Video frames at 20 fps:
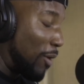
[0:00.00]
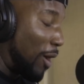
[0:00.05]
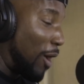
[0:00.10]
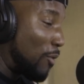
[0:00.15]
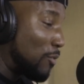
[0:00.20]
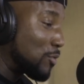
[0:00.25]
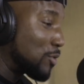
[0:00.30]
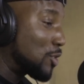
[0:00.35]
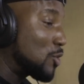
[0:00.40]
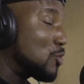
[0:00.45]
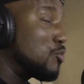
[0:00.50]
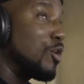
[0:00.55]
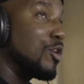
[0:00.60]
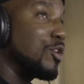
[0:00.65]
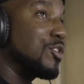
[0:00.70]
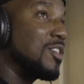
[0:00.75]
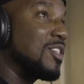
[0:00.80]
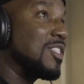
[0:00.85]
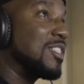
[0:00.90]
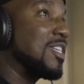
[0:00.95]
I was
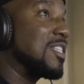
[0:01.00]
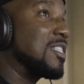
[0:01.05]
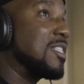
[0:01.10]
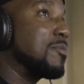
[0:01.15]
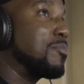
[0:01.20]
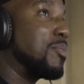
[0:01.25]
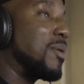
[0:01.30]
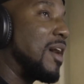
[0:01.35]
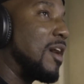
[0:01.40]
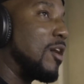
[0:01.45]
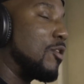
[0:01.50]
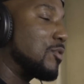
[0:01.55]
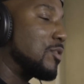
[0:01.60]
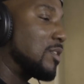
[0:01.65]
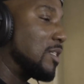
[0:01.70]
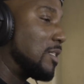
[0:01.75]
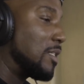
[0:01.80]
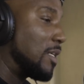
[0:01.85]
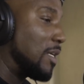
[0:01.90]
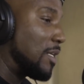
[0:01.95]
260 pounds,
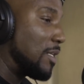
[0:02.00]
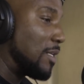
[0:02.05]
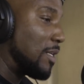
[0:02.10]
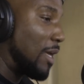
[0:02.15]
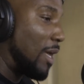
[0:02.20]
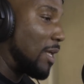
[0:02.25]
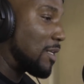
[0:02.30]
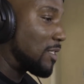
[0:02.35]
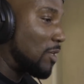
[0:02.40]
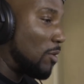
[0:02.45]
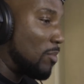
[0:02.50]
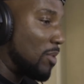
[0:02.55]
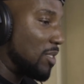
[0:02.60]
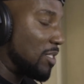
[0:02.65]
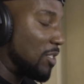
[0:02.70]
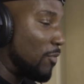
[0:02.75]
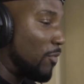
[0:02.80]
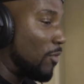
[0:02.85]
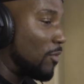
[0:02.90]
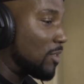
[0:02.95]
and I saw
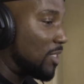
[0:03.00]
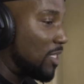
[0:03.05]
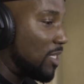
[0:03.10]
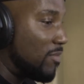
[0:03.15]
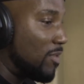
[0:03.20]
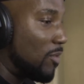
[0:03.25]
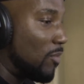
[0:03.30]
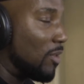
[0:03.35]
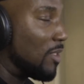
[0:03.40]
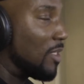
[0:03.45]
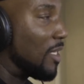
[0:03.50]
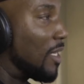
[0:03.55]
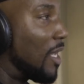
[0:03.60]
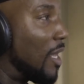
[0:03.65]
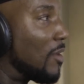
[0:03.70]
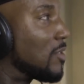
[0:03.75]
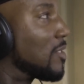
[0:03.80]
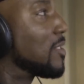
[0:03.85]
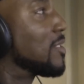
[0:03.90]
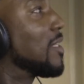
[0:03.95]
myself on TV one day, and
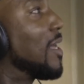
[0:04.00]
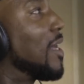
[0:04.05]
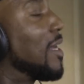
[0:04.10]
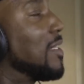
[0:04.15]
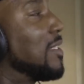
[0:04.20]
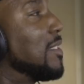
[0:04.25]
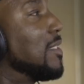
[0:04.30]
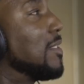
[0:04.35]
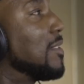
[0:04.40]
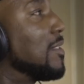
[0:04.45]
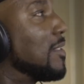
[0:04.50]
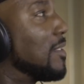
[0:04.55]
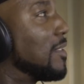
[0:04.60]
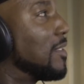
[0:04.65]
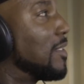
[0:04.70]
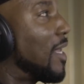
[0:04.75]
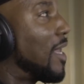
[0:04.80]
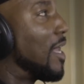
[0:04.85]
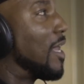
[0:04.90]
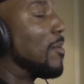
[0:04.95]
I was just like,
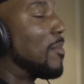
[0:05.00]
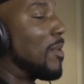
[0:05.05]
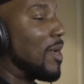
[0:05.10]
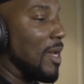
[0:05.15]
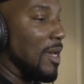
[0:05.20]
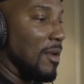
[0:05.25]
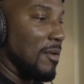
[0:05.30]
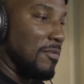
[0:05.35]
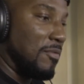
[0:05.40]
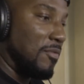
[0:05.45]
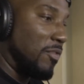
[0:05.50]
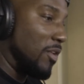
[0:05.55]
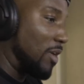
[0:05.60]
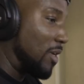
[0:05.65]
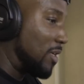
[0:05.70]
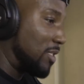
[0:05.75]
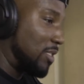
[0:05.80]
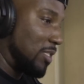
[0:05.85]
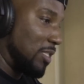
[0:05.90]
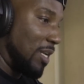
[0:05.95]
damn, I gotta
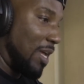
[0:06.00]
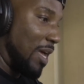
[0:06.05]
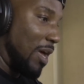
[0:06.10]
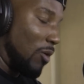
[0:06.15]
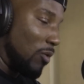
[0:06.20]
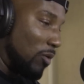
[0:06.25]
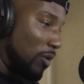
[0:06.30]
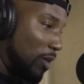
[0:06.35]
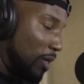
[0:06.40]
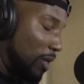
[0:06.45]
figure this shit out.